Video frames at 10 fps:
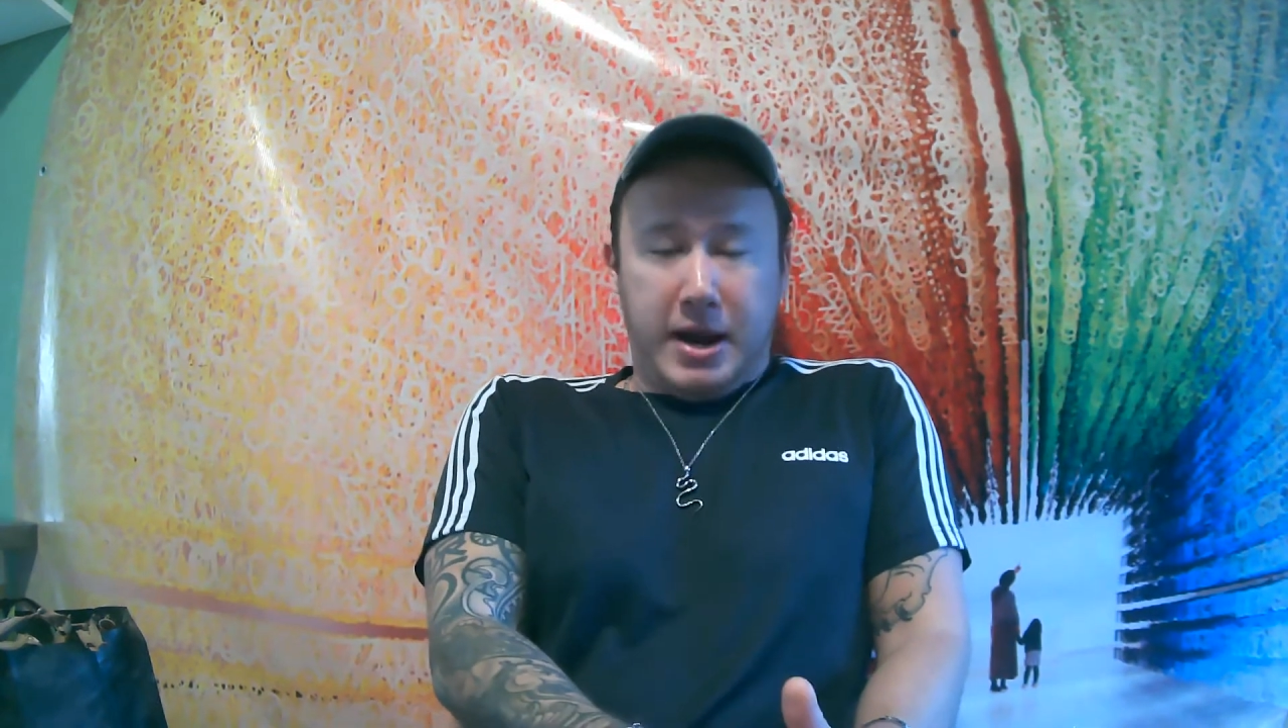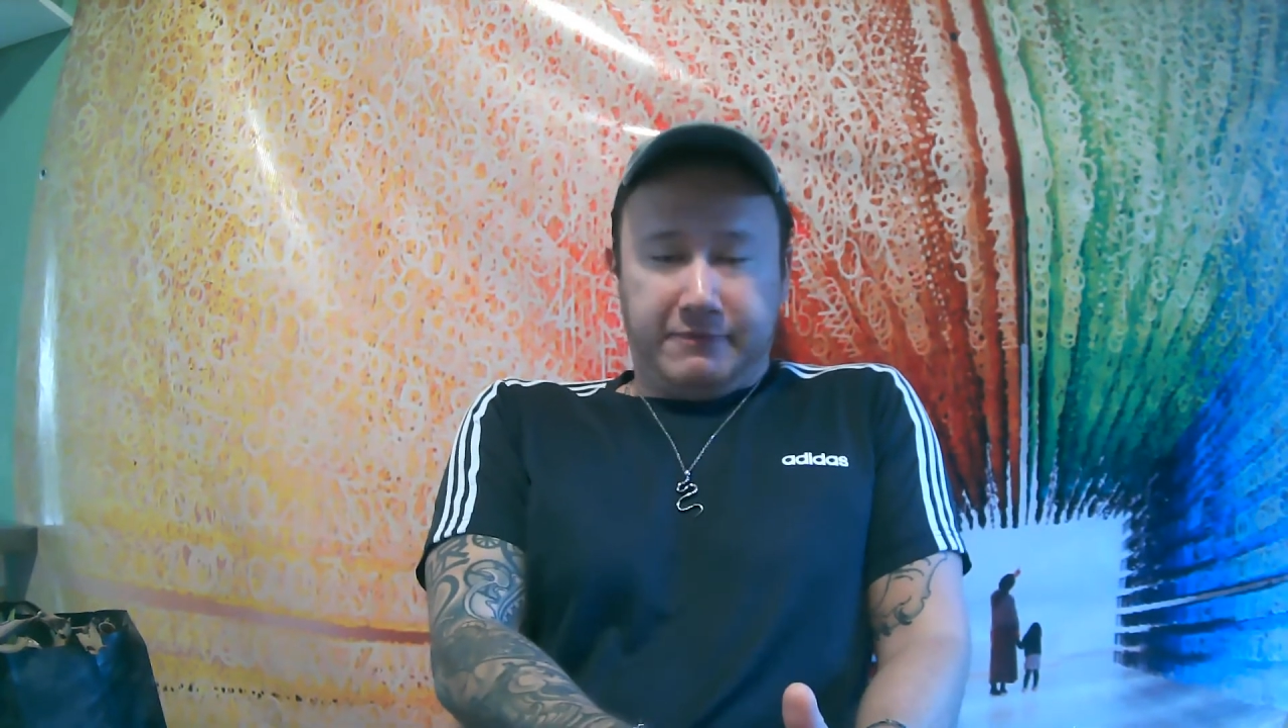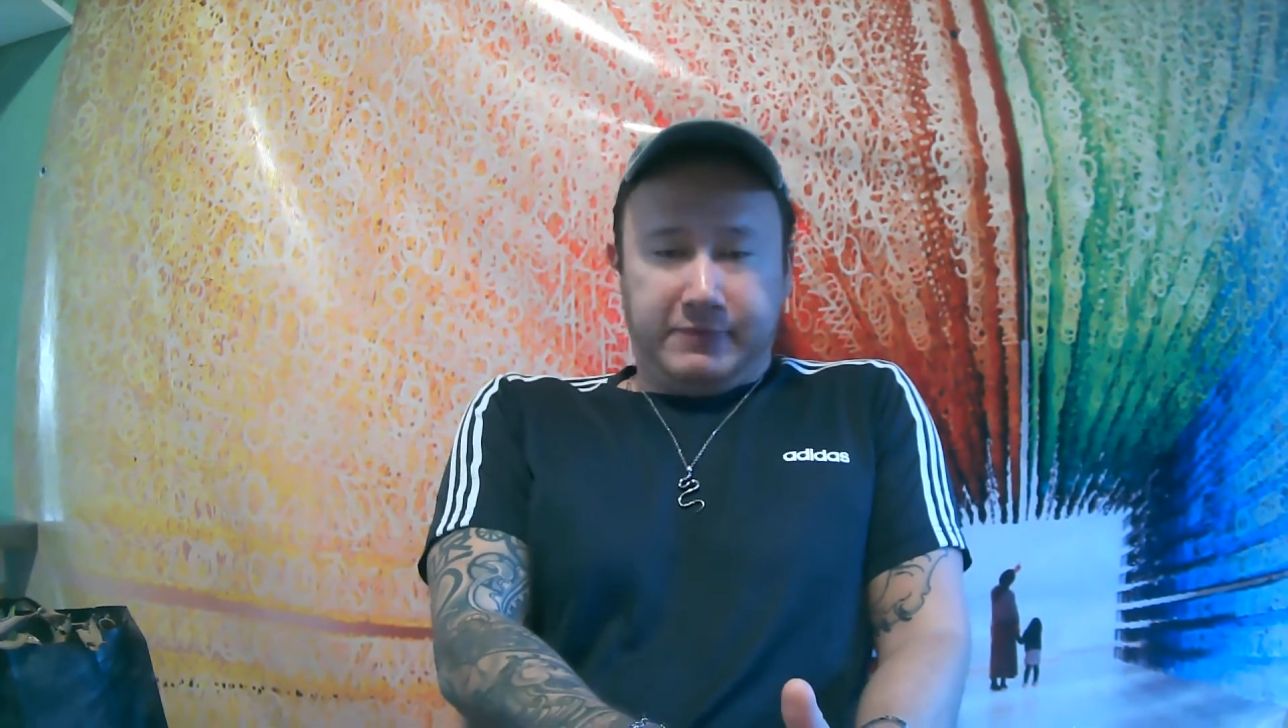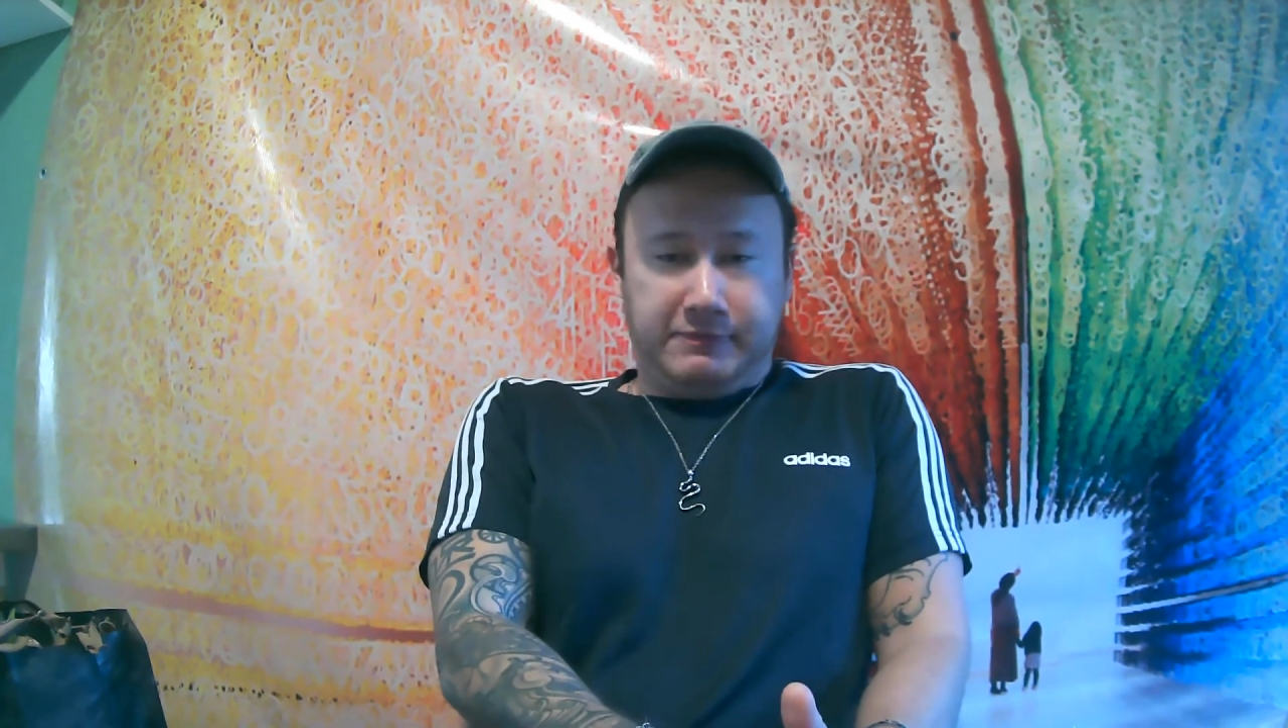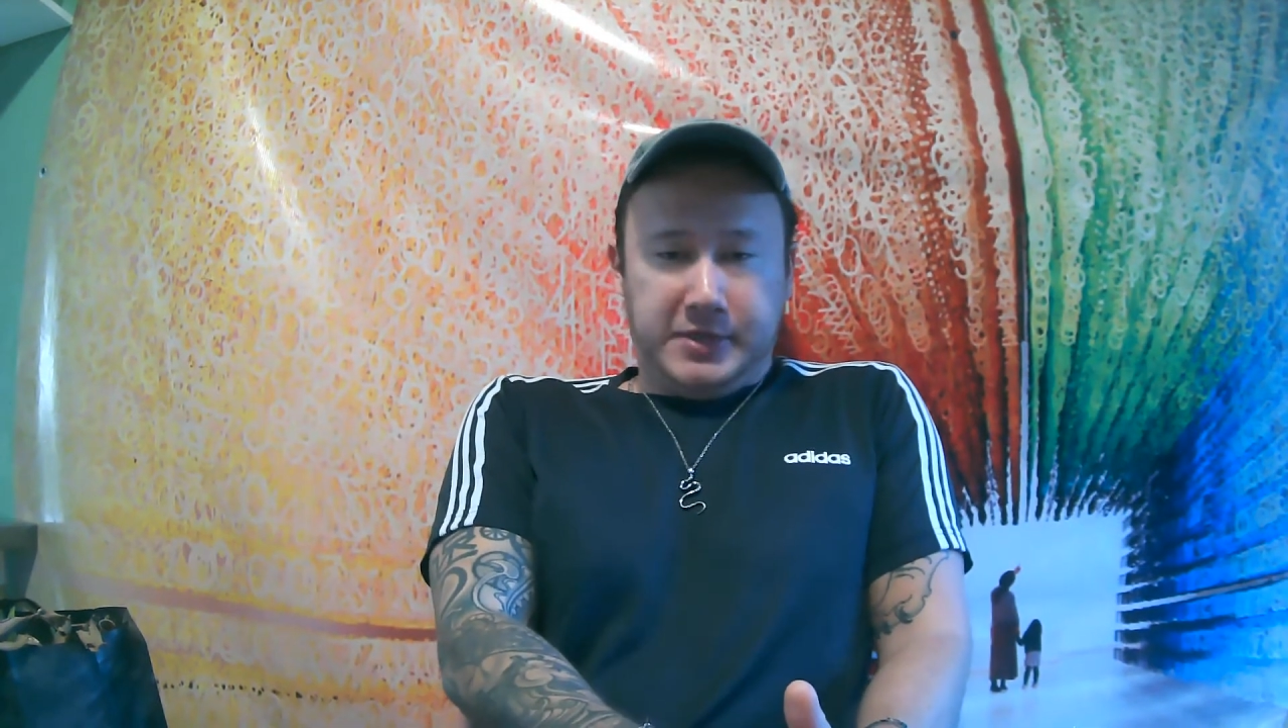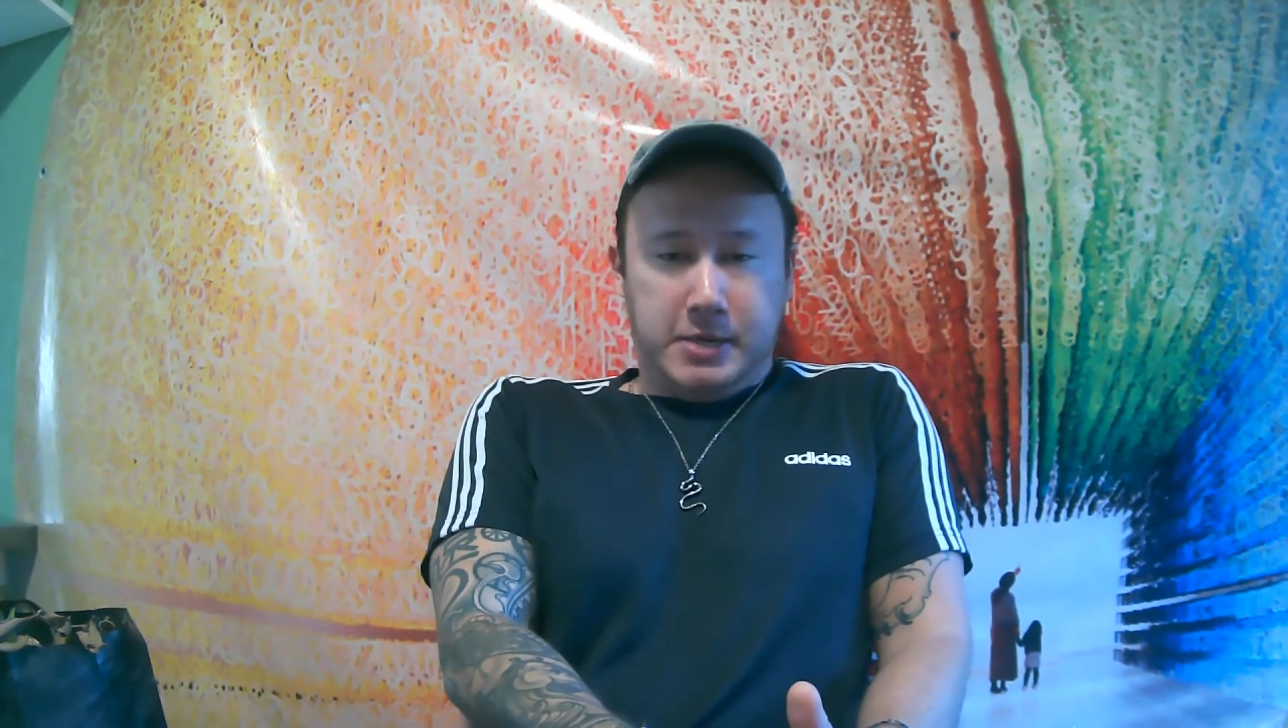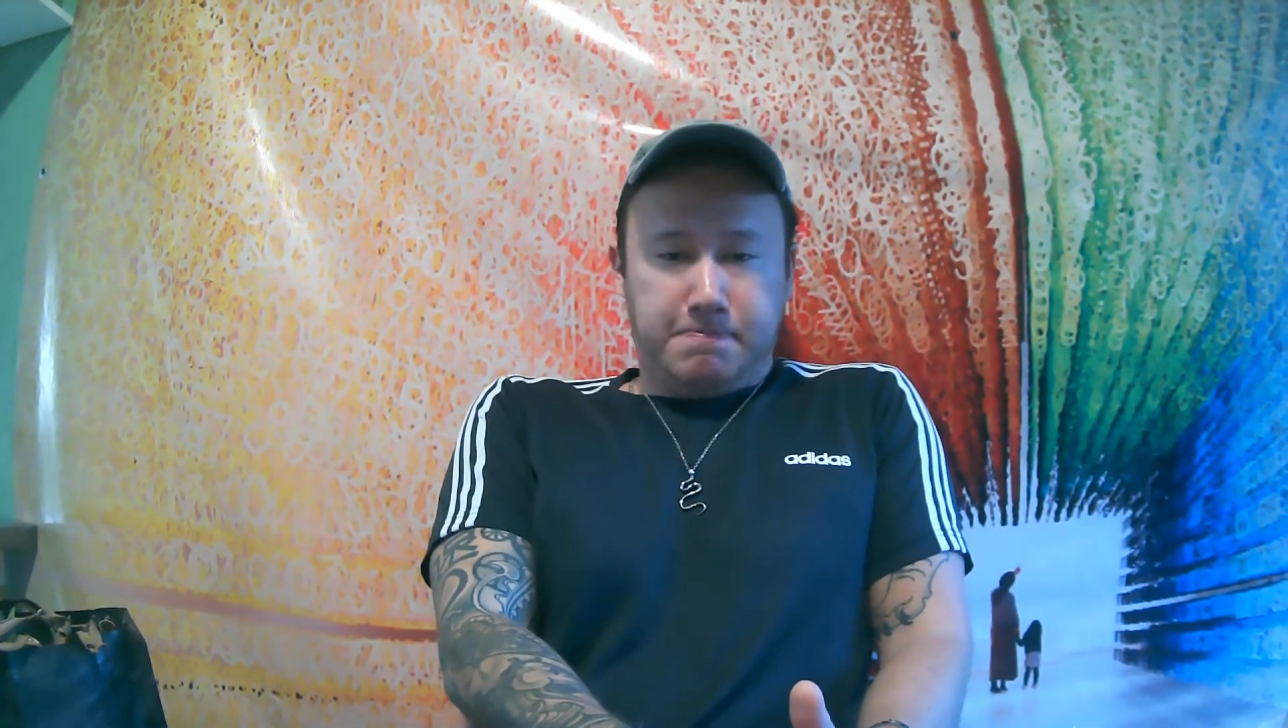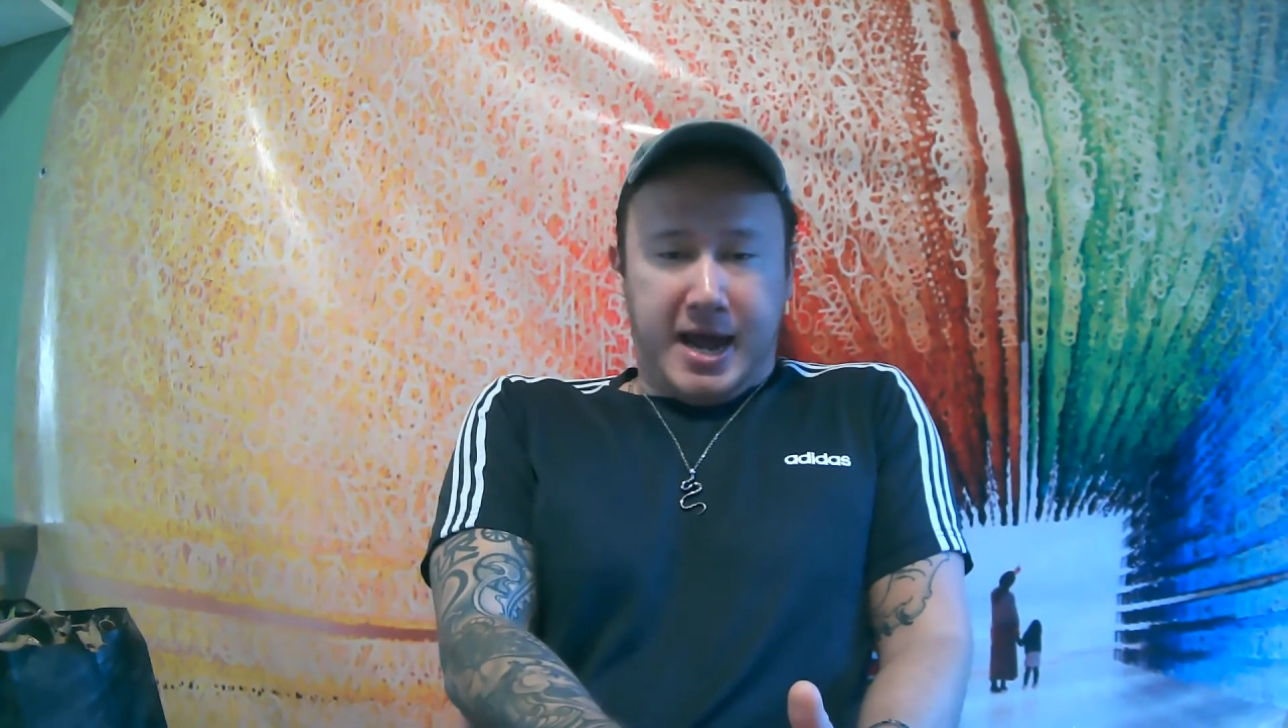at 15